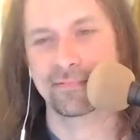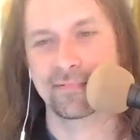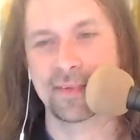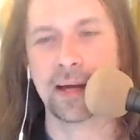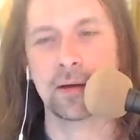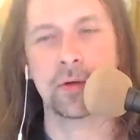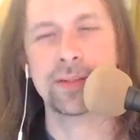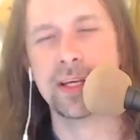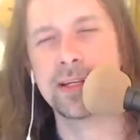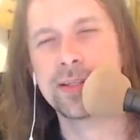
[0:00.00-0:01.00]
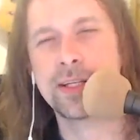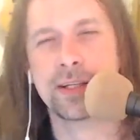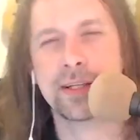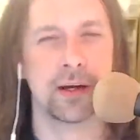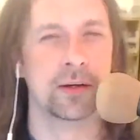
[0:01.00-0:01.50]
Yeah, it's easy
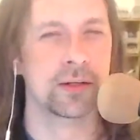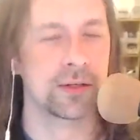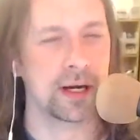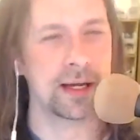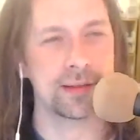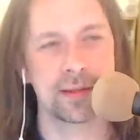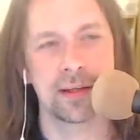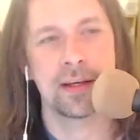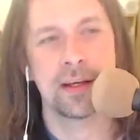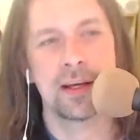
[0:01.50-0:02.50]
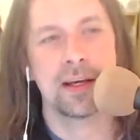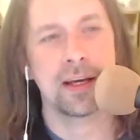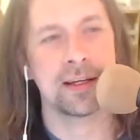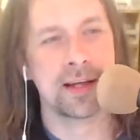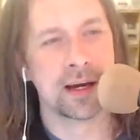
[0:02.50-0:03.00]
to characterize
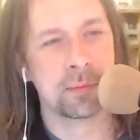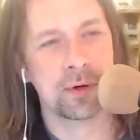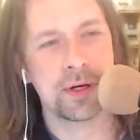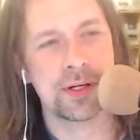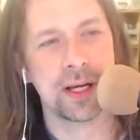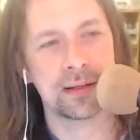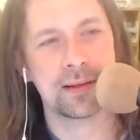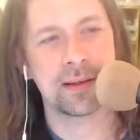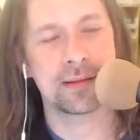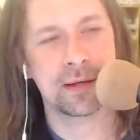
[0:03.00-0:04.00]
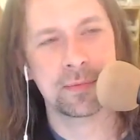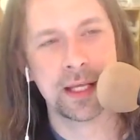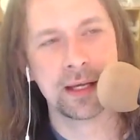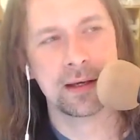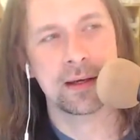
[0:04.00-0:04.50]
and not appreciate
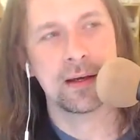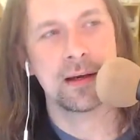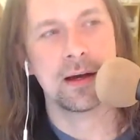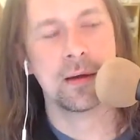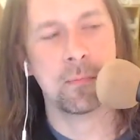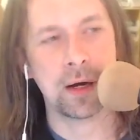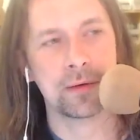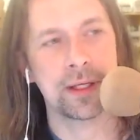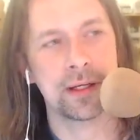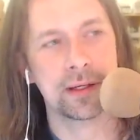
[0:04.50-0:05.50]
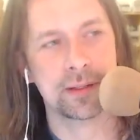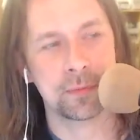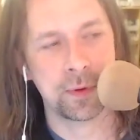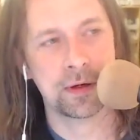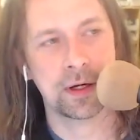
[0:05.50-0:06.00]
something about the
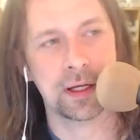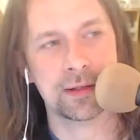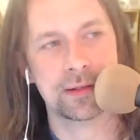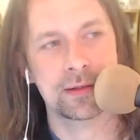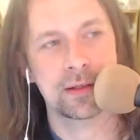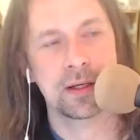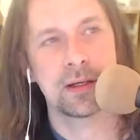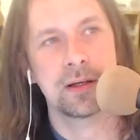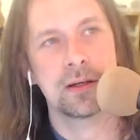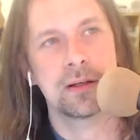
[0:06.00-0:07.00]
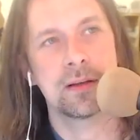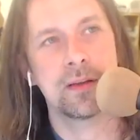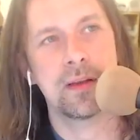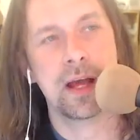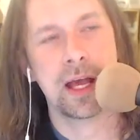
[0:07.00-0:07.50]
experience
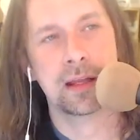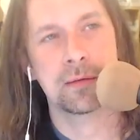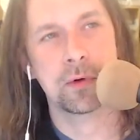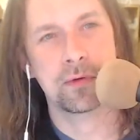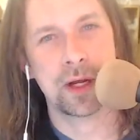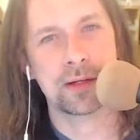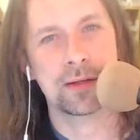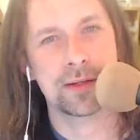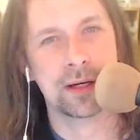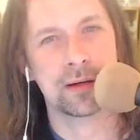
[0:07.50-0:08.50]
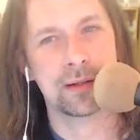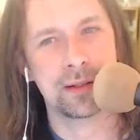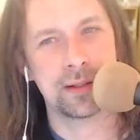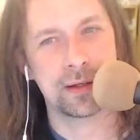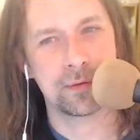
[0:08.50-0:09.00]
and the motivations that are
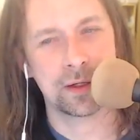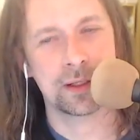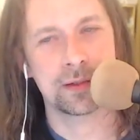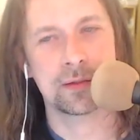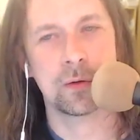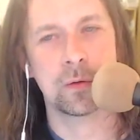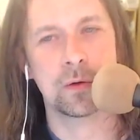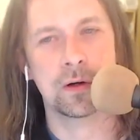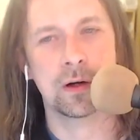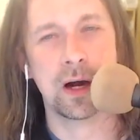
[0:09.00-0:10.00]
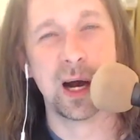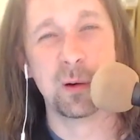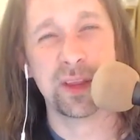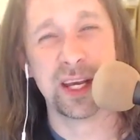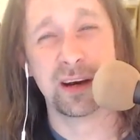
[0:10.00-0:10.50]
different or
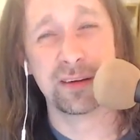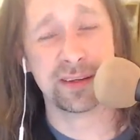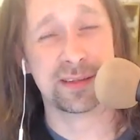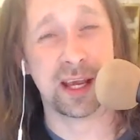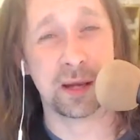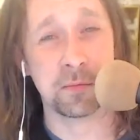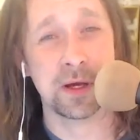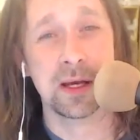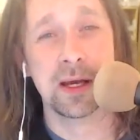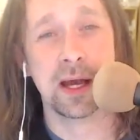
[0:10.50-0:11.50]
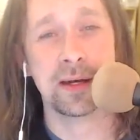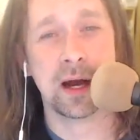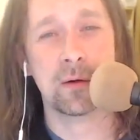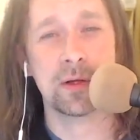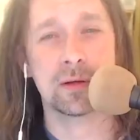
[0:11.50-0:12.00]
how they are the same and
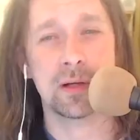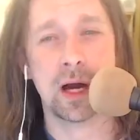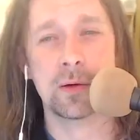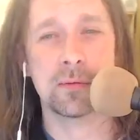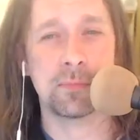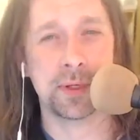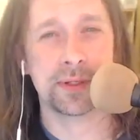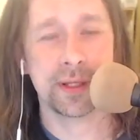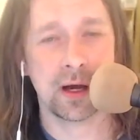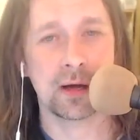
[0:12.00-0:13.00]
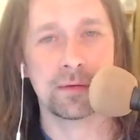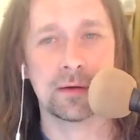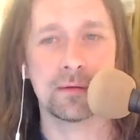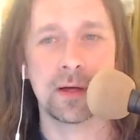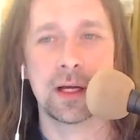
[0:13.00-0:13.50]
how you how you're building off
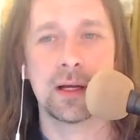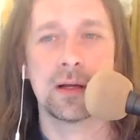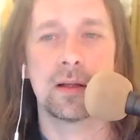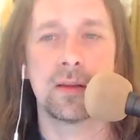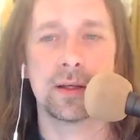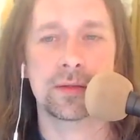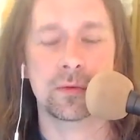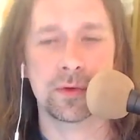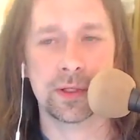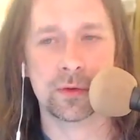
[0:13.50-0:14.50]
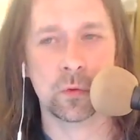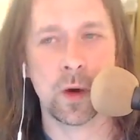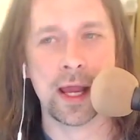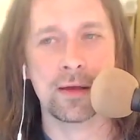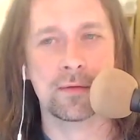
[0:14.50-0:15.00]
of this this
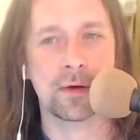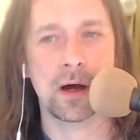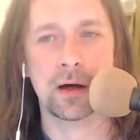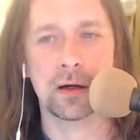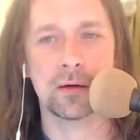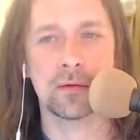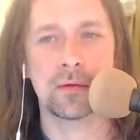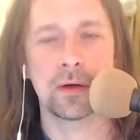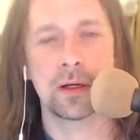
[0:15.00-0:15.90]
wave of